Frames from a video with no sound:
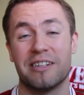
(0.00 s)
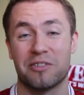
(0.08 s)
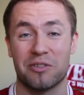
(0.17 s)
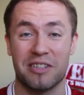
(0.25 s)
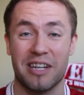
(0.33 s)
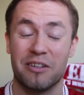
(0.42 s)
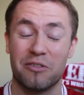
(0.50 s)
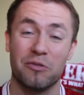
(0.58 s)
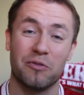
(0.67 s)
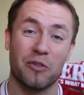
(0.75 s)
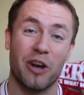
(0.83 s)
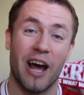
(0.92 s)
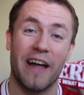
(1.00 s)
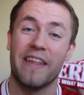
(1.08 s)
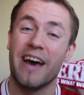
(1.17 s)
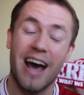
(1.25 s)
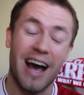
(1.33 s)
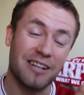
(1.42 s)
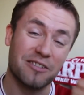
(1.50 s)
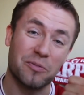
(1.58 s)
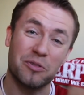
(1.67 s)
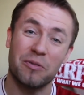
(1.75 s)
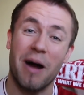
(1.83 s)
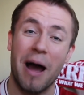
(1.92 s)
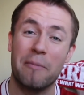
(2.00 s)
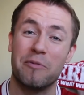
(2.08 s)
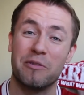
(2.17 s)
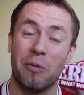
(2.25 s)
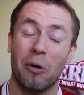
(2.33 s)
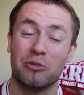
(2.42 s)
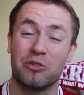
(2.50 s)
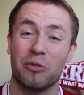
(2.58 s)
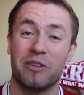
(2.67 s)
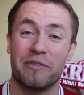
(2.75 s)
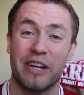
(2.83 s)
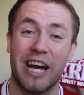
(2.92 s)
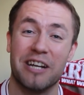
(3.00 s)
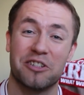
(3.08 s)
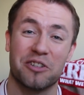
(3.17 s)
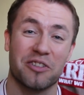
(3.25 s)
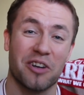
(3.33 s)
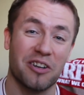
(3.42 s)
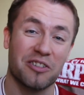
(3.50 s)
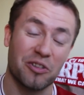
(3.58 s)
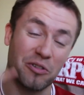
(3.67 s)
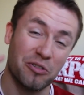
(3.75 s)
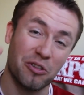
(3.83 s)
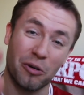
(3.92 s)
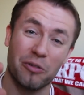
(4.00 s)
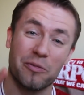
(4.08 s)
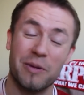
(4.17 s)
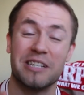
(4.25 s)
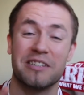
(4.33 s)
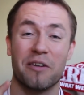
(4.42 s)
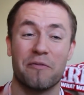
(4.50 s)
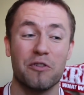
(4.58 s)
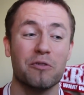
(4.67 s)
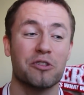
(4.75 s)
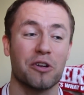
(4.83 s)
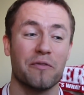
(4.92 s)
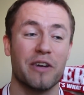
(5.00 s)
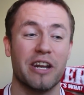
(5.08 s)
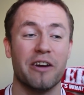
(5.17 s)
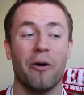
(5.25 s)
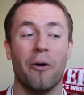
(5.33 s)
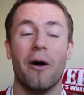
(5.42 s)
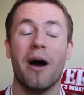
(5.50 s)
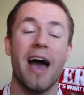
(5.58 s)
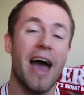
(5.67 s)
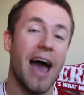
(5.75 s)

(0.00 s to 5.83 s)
so stay tuned for that and subscribe with post notifications on so you don't miss a future video.